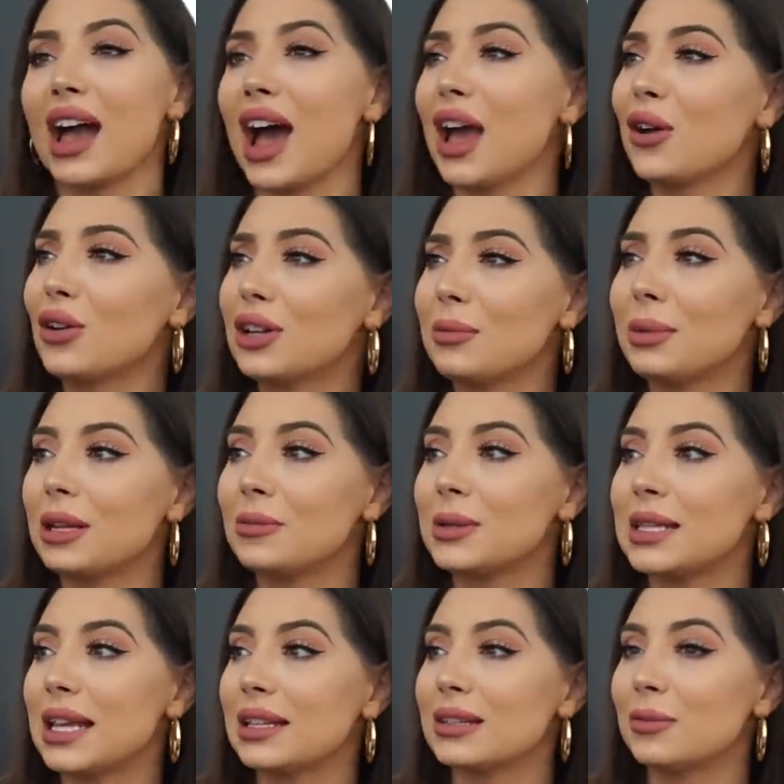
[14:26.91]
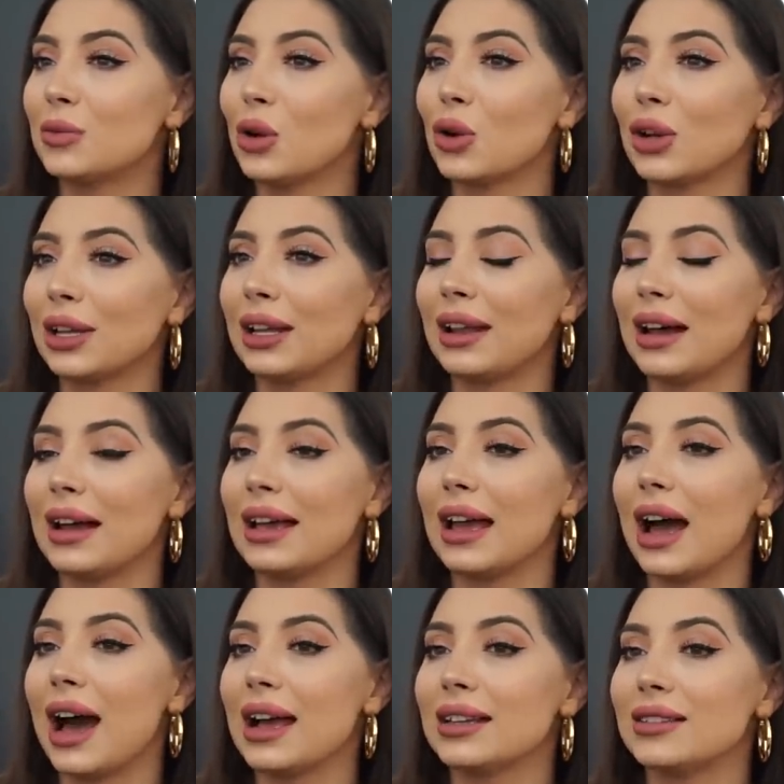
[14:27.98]
I got a bit upset, I'm not gonna lie.
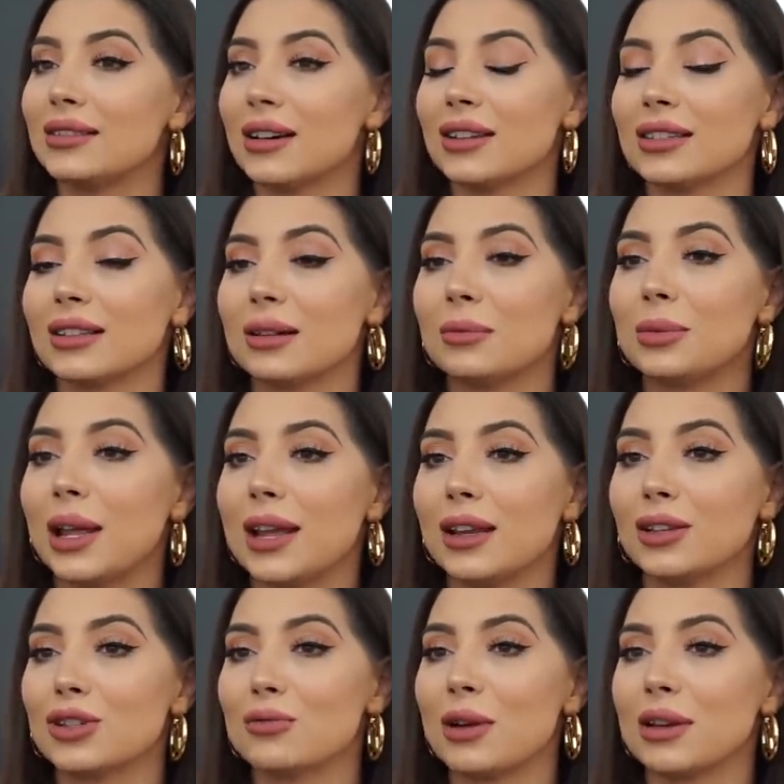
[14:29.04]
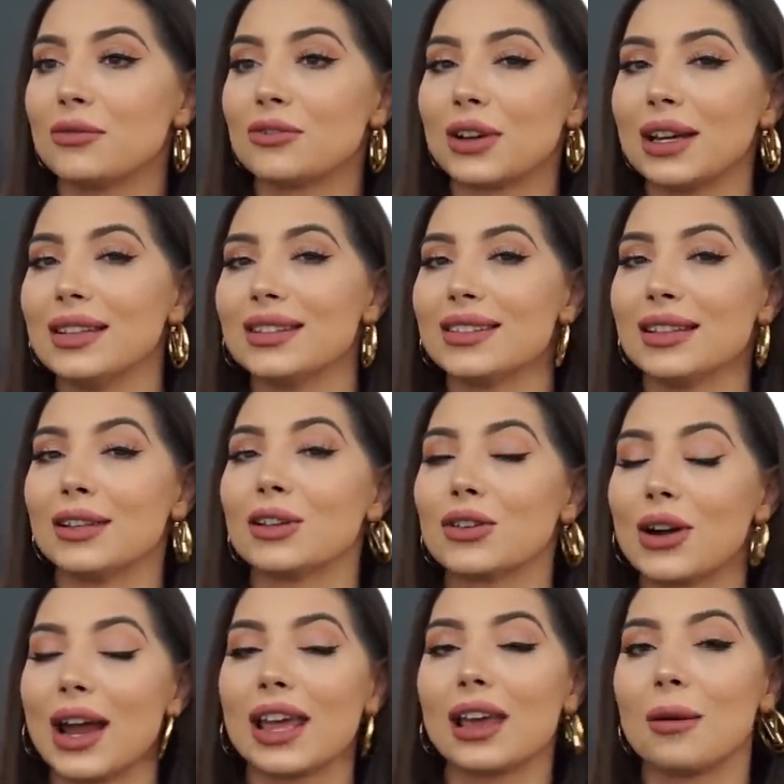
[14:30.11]
I started complaining to my friends and
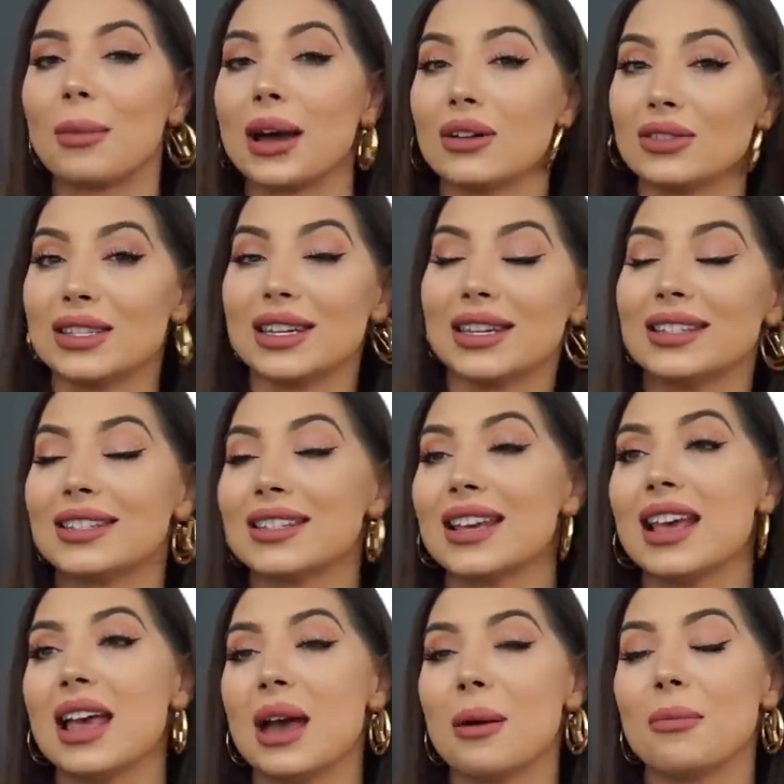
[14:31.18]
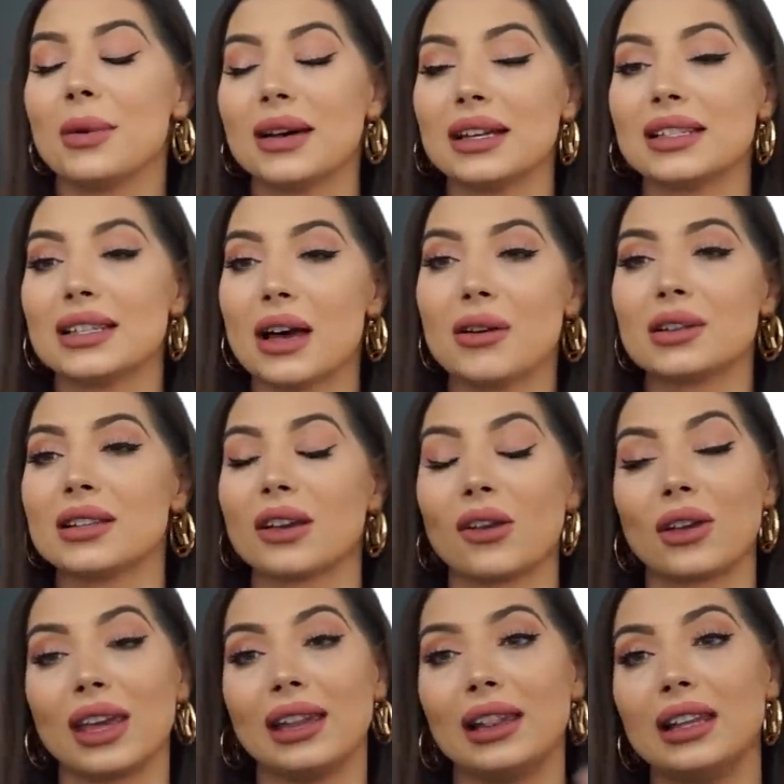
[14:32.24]
crying about it, but I was like,
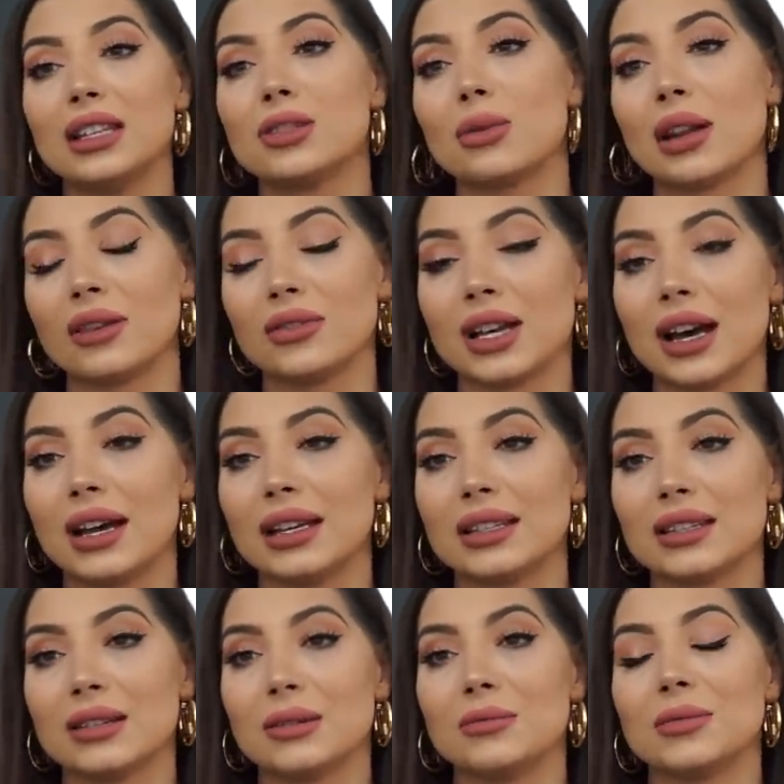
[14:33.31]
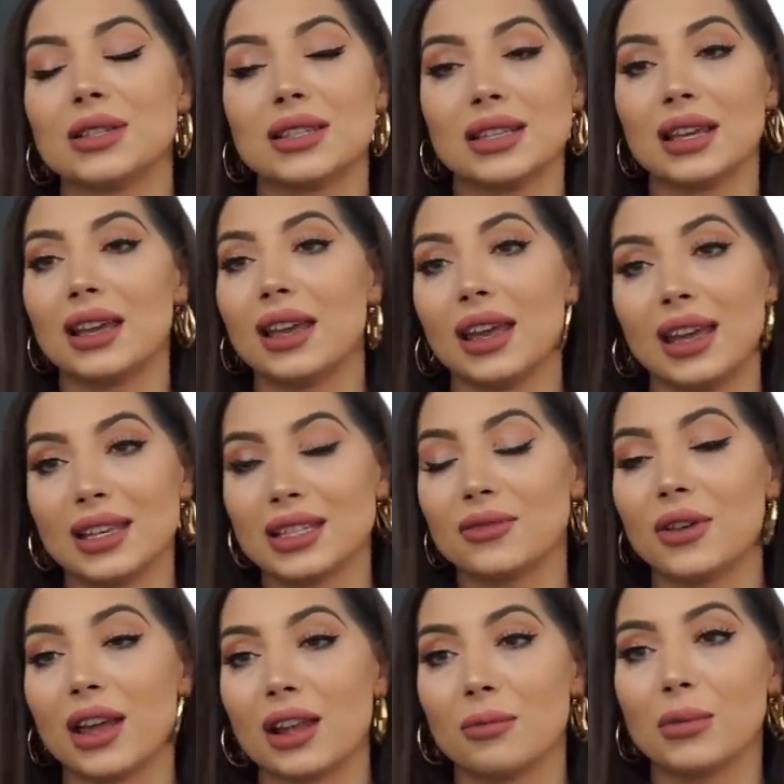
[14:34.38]
okay, at least one of the items is
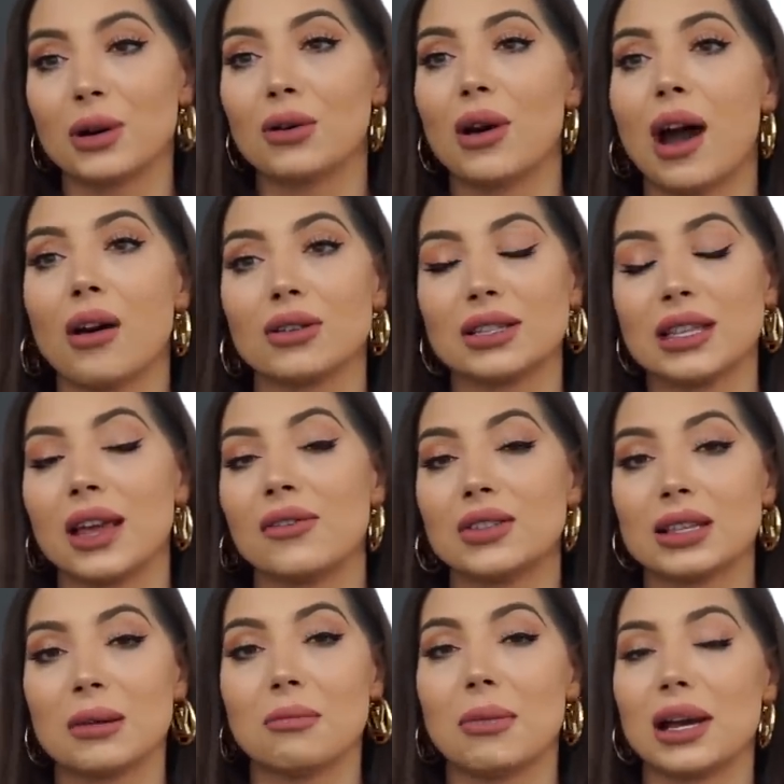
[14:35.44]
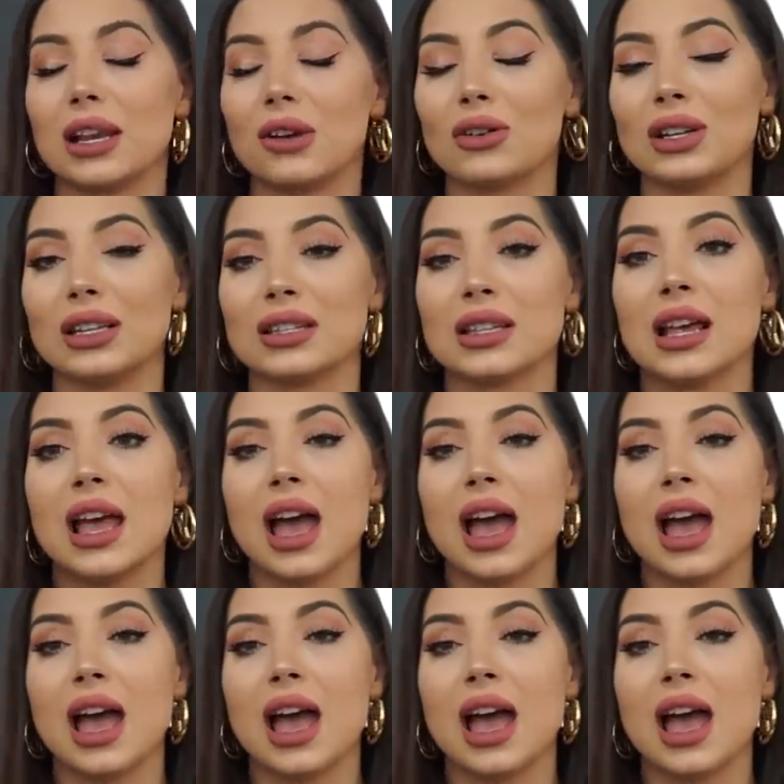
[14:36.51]
available, I'll save some money on it.